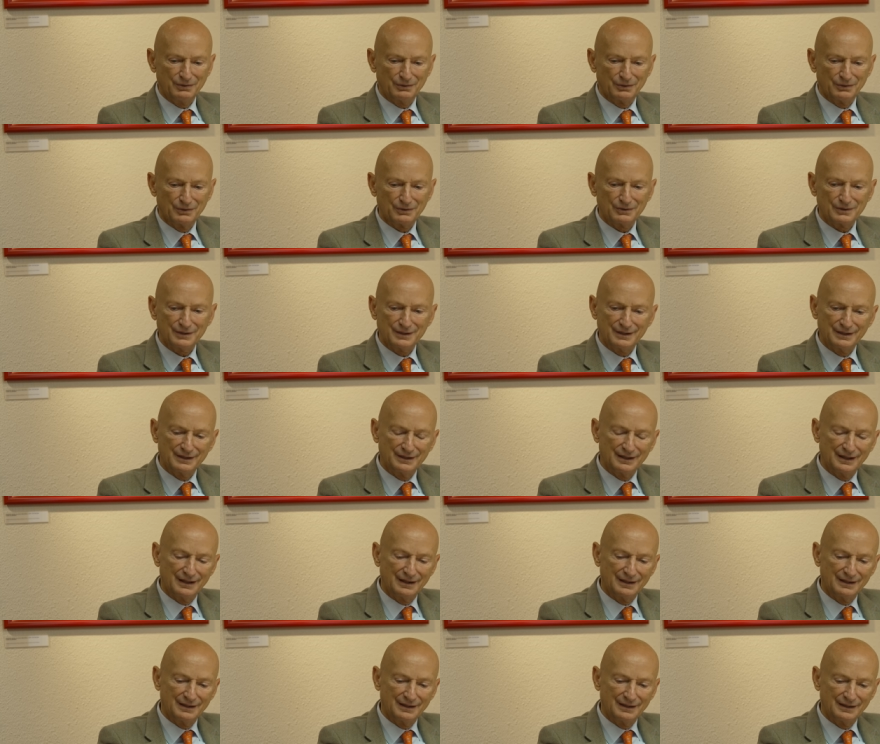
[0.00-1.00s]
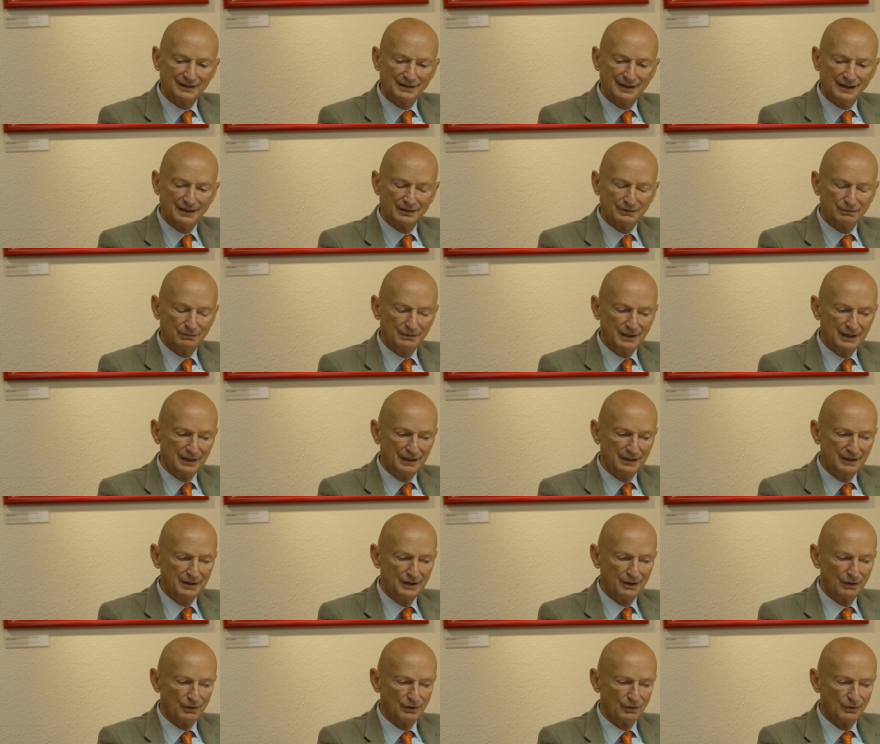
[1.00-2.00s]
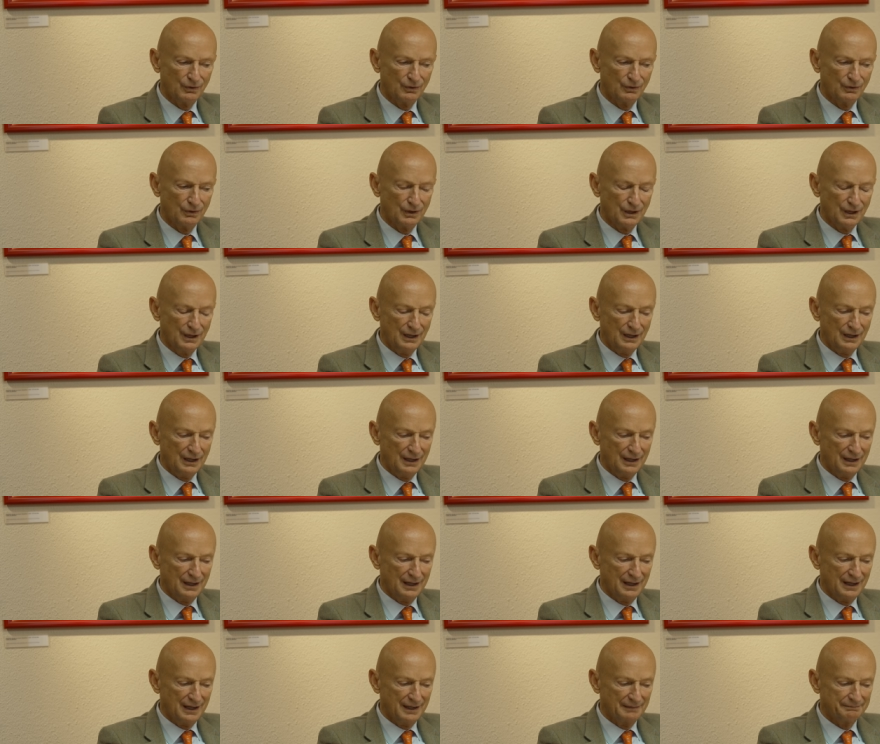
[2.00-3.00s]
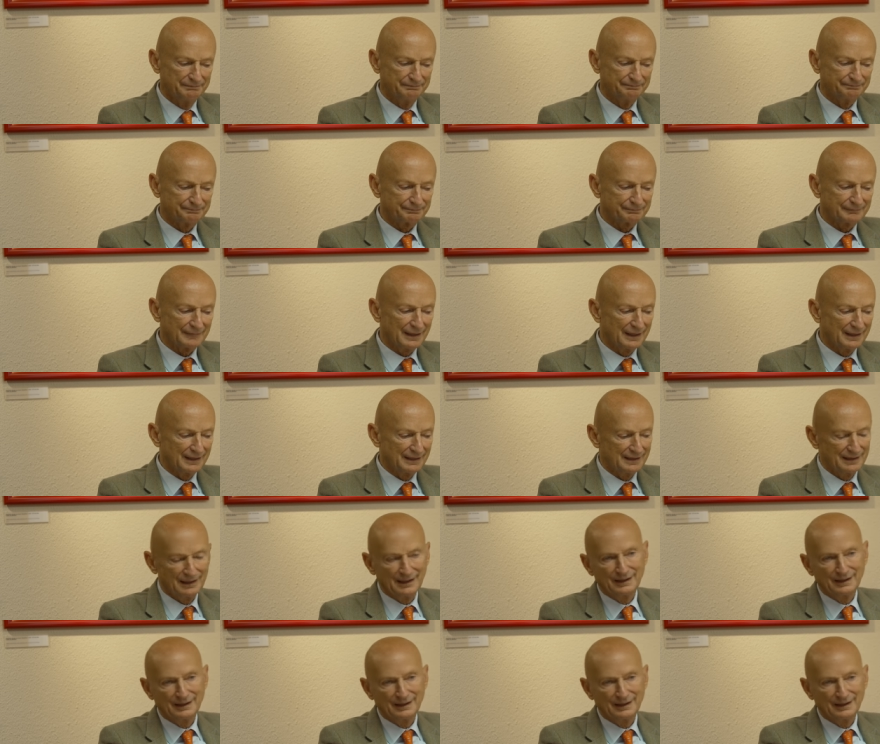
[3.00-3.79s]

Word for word: We talked the, the, that we know um,